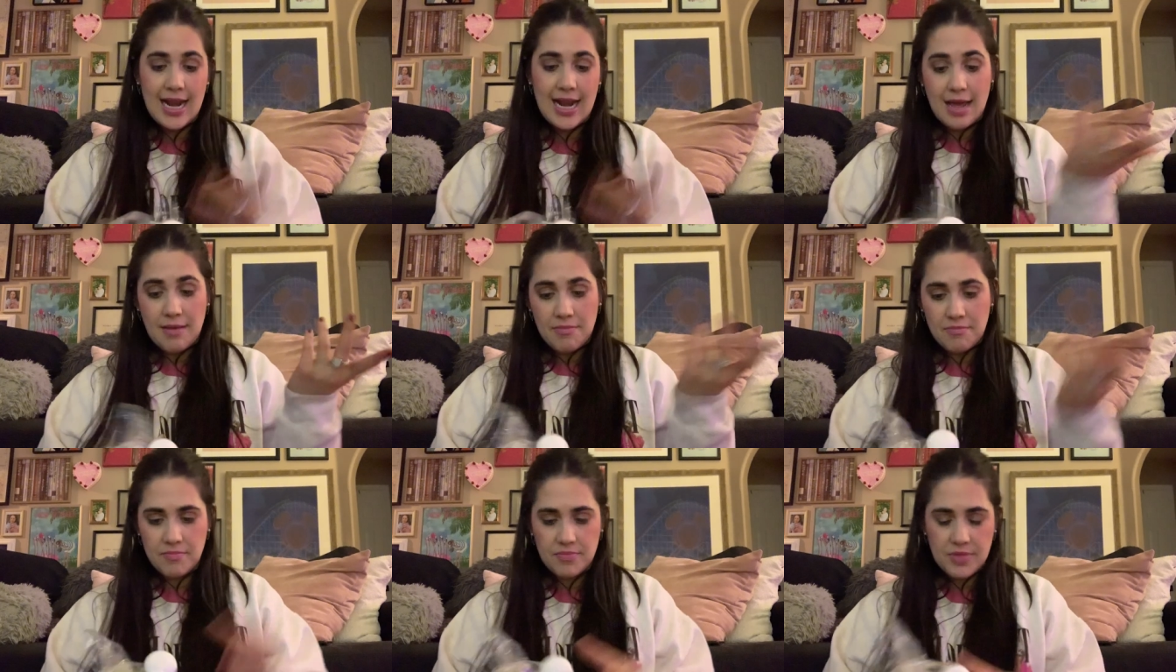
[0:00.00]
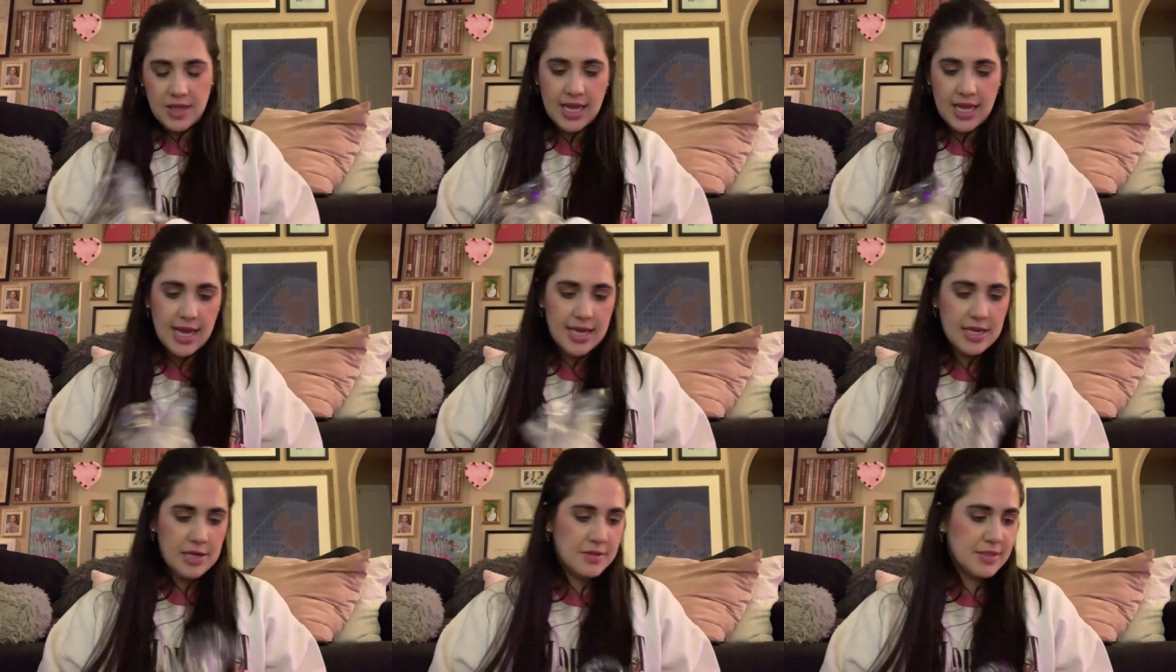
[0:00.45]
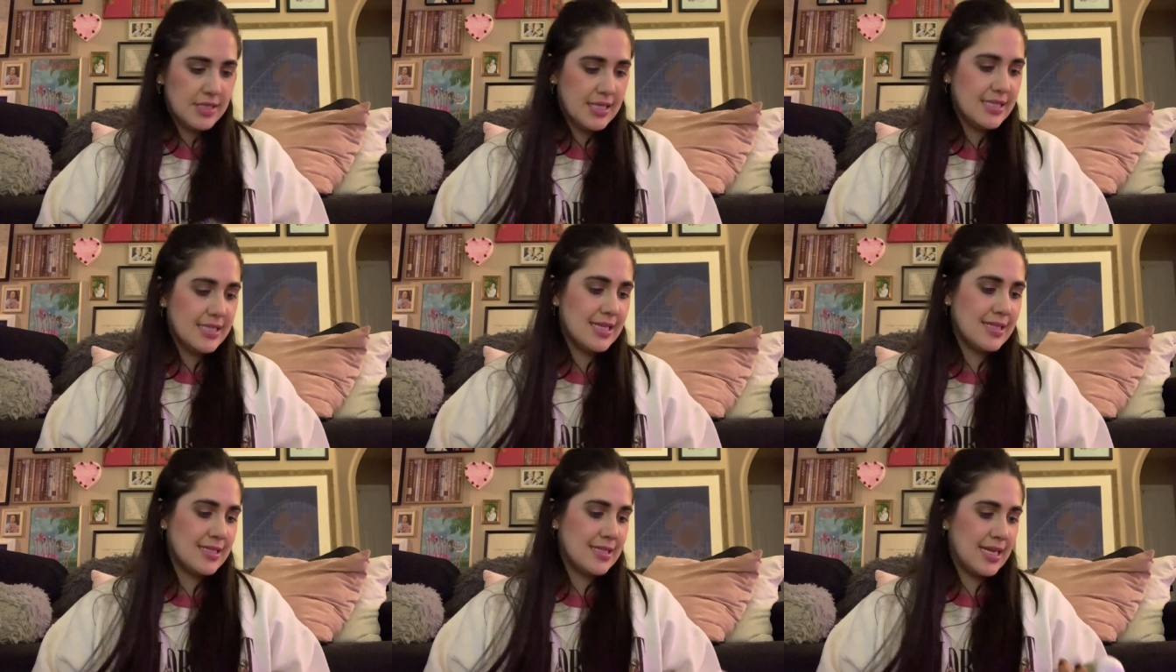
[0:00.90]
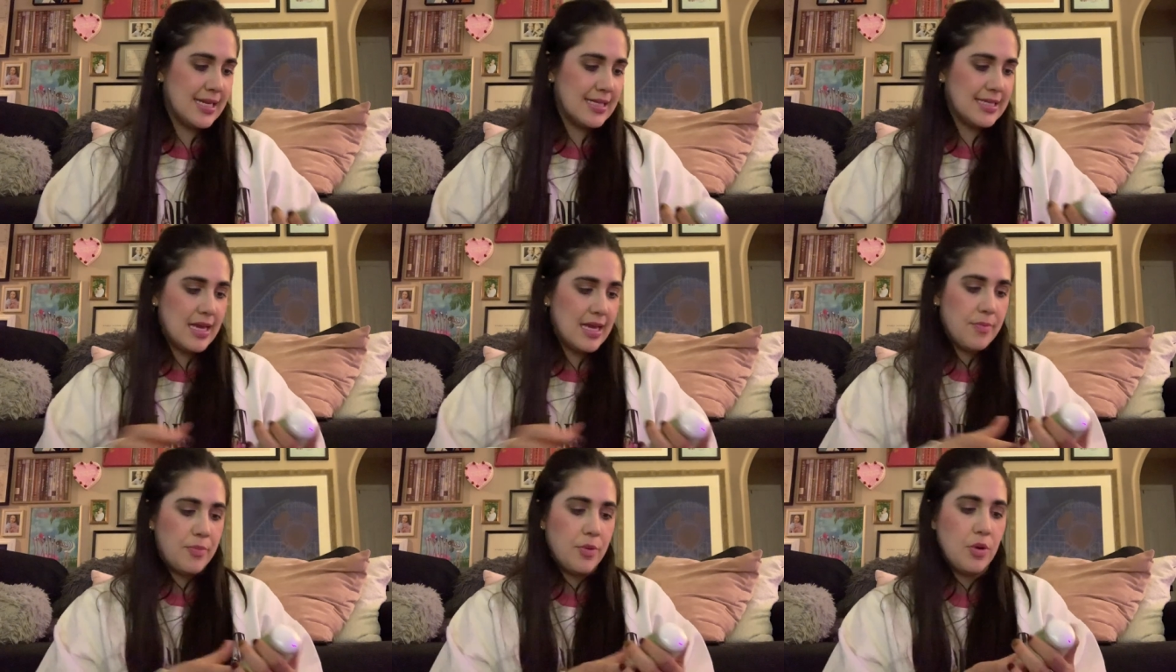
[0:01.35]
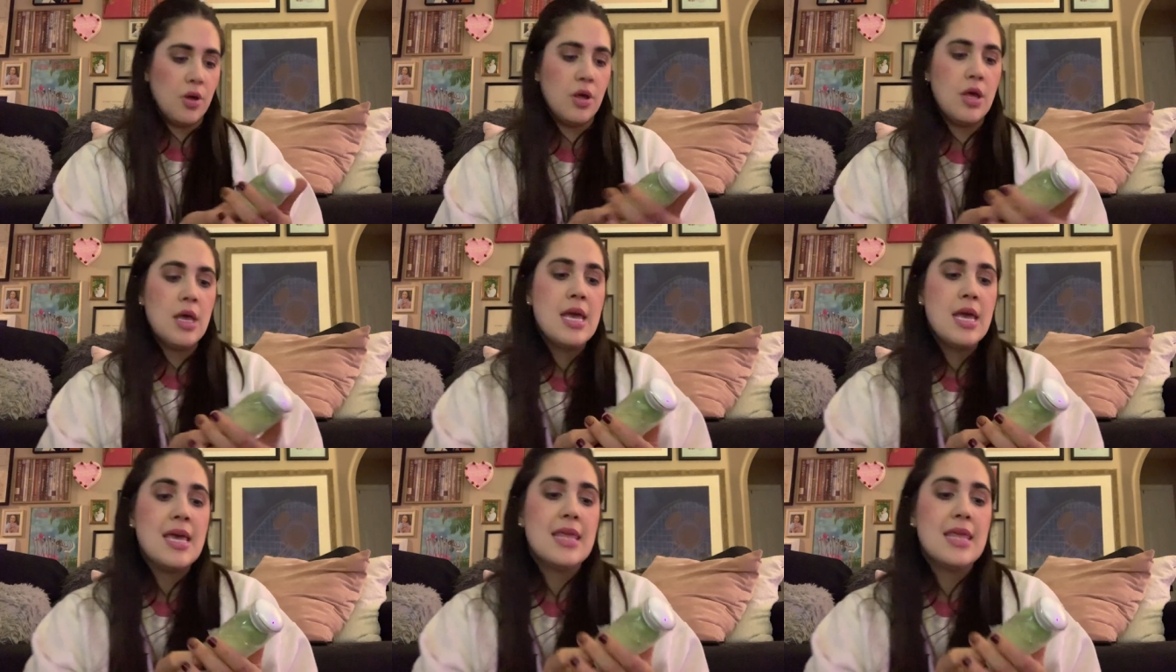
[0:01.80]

I think I use this as an example.